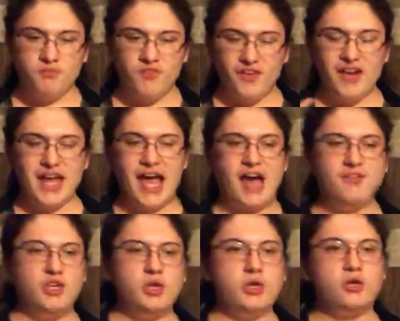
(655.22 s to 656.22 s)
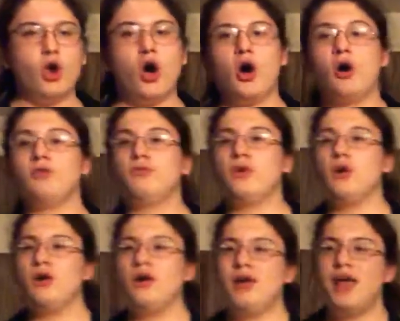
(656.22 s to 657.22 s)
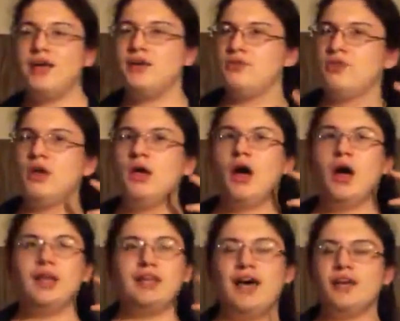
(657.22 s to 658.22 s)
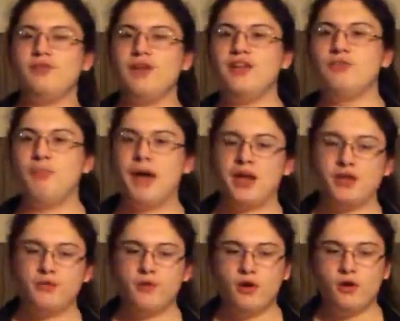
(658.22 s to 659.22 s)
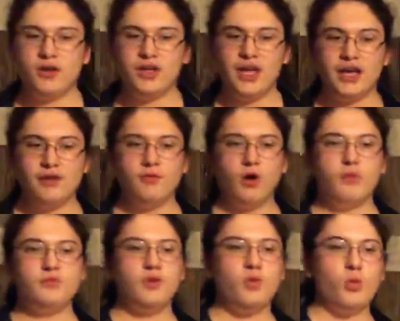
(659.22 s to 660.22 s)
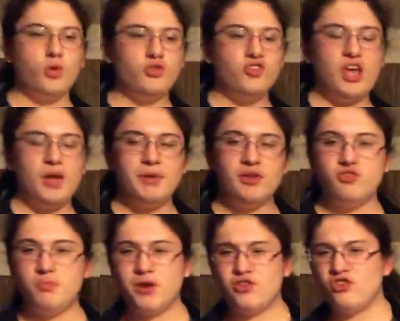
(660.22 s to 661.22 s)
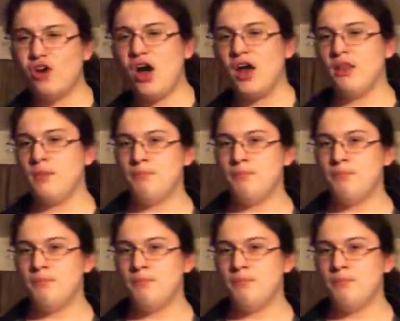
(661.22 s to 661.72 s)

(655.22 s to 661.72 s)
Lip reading: very heavy call for her, and a lot of fans beckoned for her to get involved in the World Championship picture out of the